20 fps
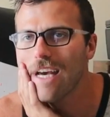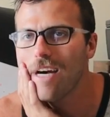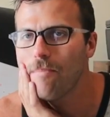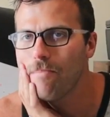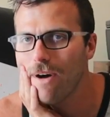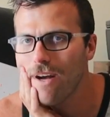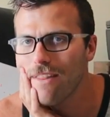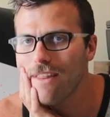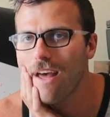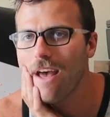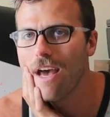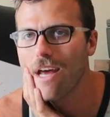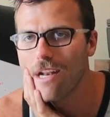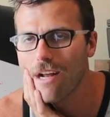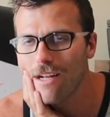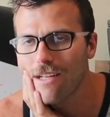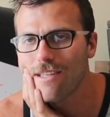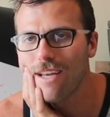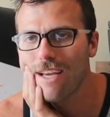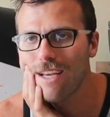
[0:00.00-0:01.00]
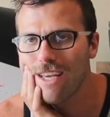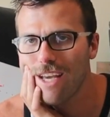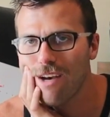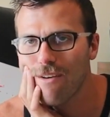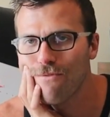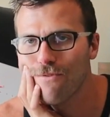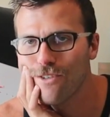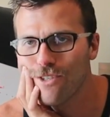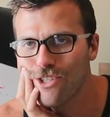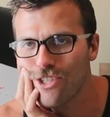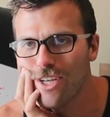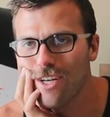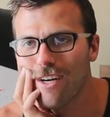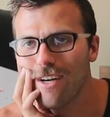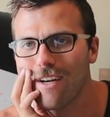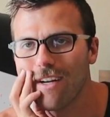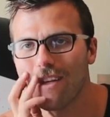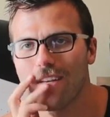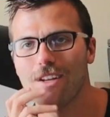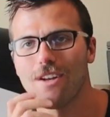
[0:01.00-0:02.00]
you up on that. I'll take you up for
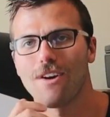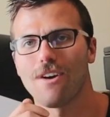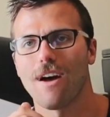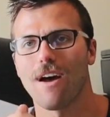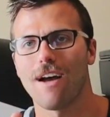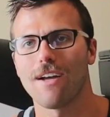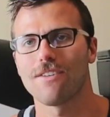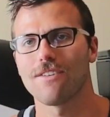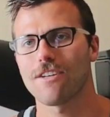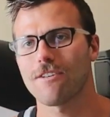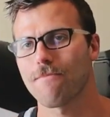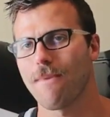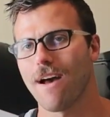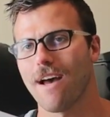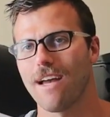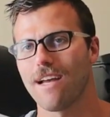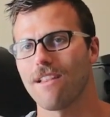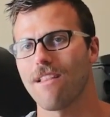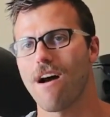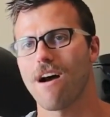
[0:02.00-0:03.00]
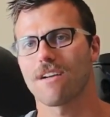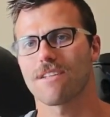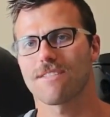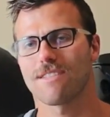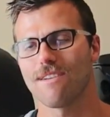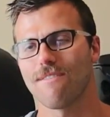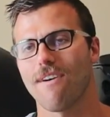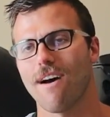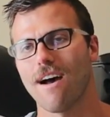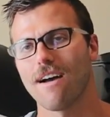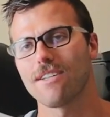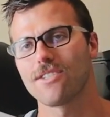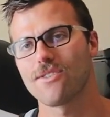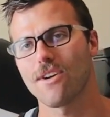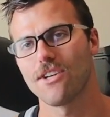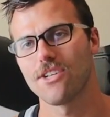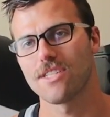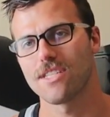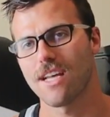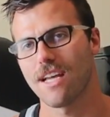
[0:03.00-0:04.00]
sure. You know, I took my long sleeve on, so
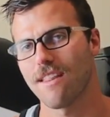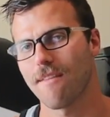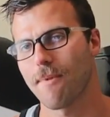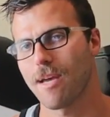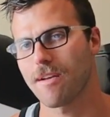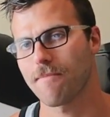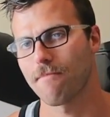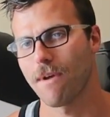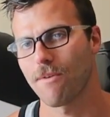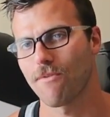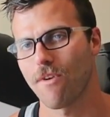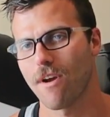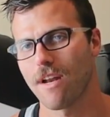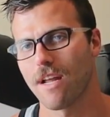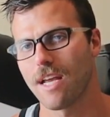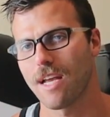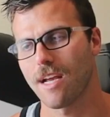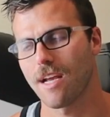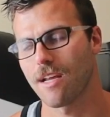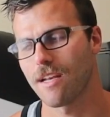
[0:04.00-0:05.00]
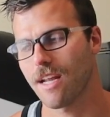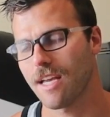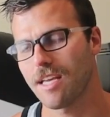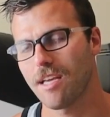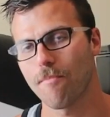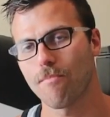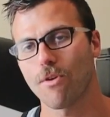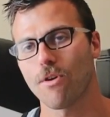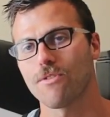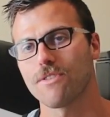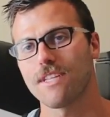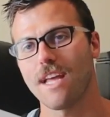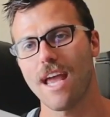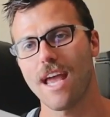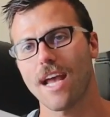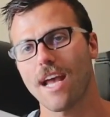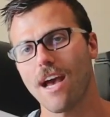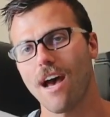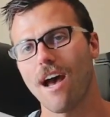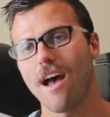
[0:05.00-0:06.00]
I just had to make my running Nike Pro
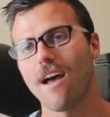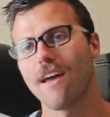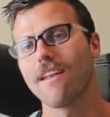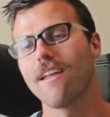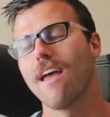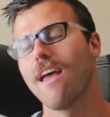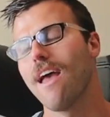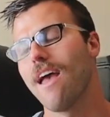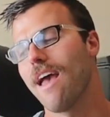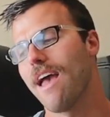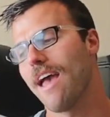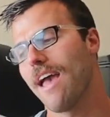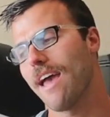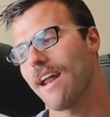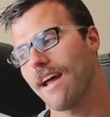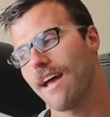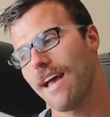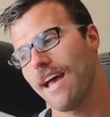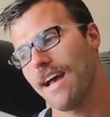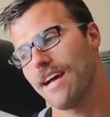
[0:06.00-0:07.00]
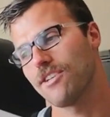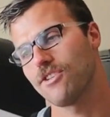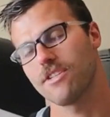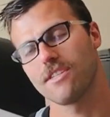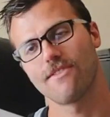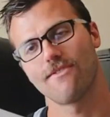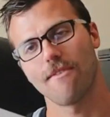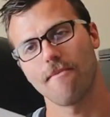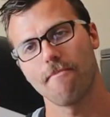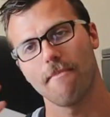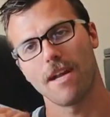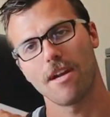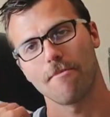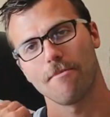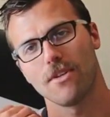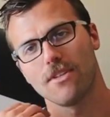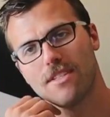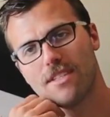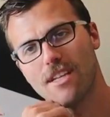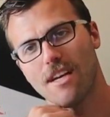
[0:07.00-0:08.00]
tank on, and I had just some
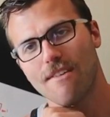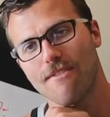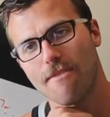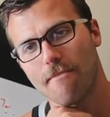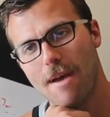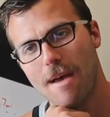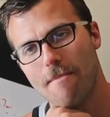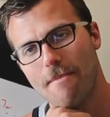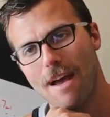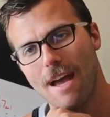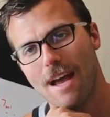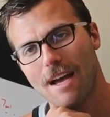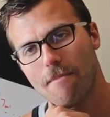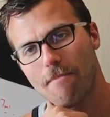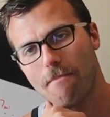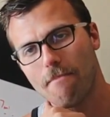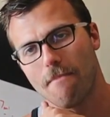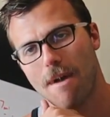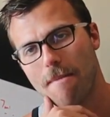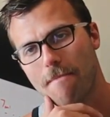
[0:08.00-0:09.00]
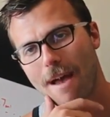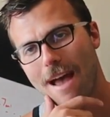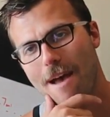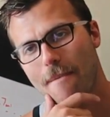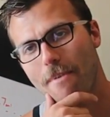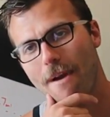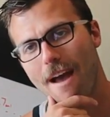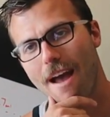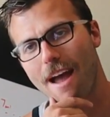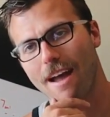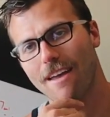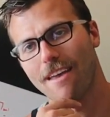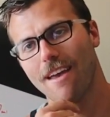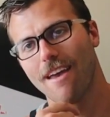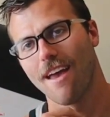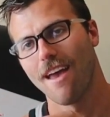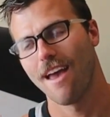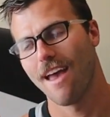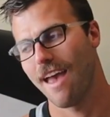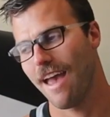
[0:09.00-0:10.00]
minimal stuff in my backpack.
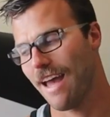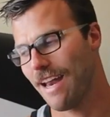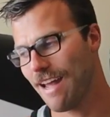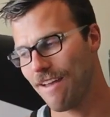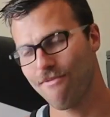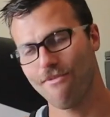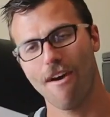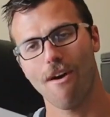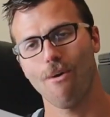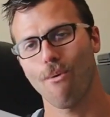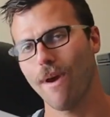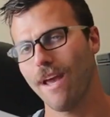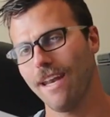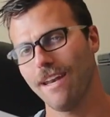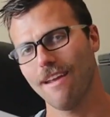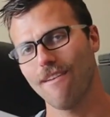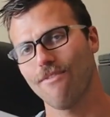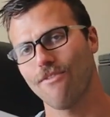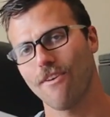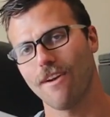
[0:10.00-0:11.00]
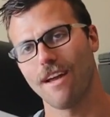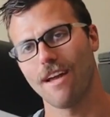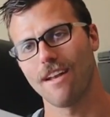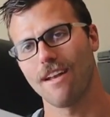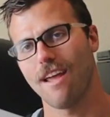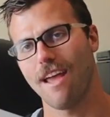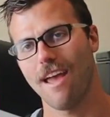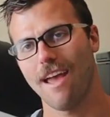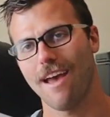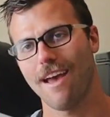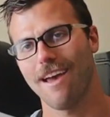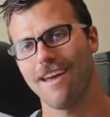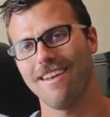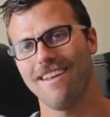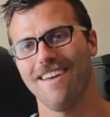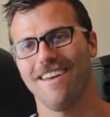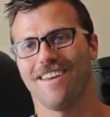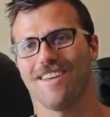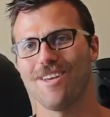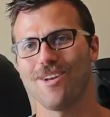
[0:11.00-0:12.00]
And I felt way different.
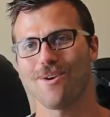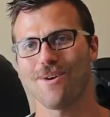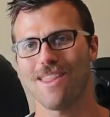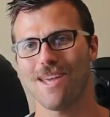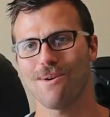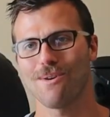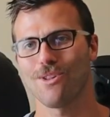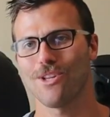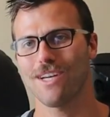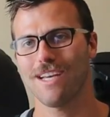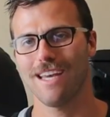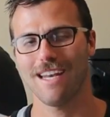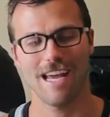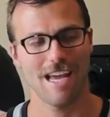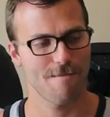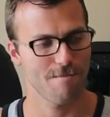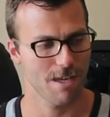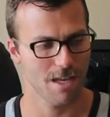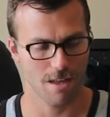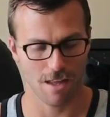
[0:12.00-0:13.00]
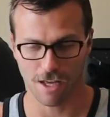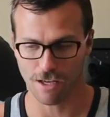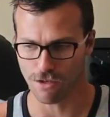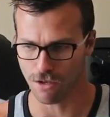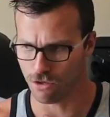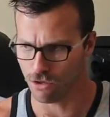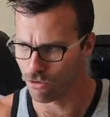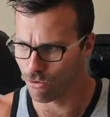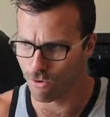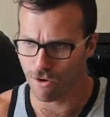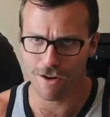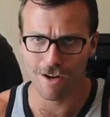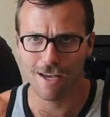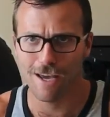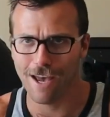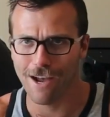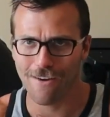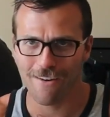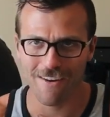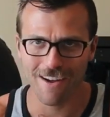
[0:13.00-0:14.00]
And, you know, they were looking at me like, you were
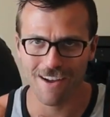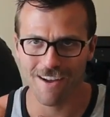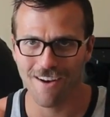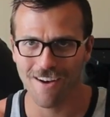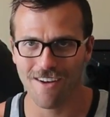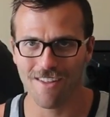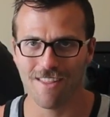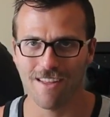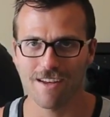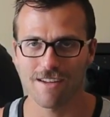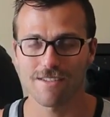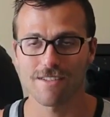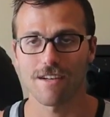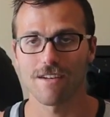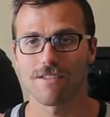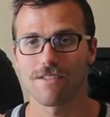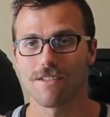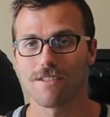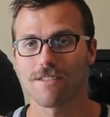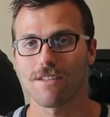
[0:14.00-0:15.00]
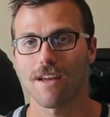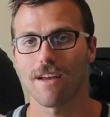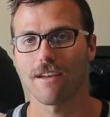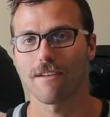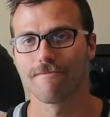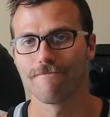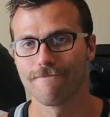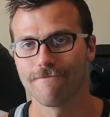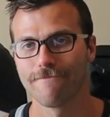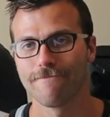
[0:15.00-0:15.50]
carrying all this? I was just like,